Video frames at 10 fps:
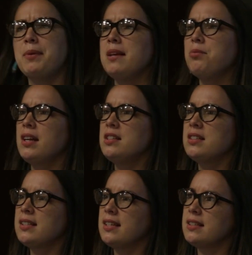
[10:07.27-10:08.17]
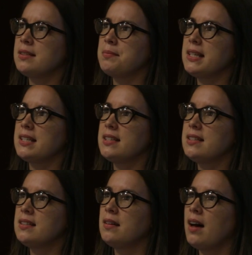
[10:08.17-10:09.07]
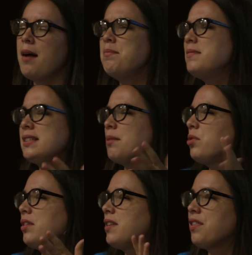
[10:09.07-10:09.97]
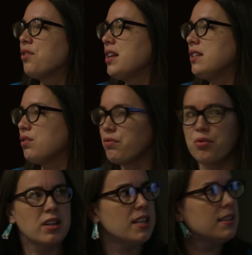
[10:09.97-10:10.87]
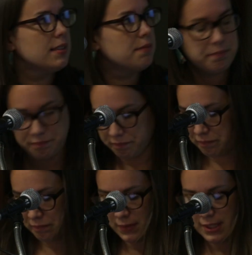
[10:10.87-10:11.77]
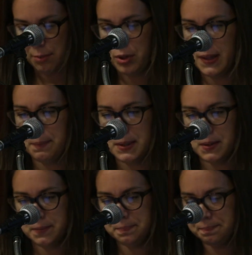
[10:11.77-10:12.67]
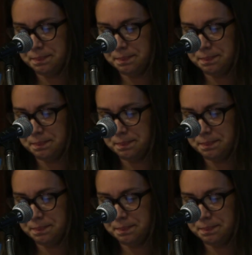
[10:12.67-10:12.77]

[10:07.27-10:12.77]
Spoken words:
wait, what I just said doesn't make sense. I'm somewhere in the 30s or 40s, somewhere in the middle.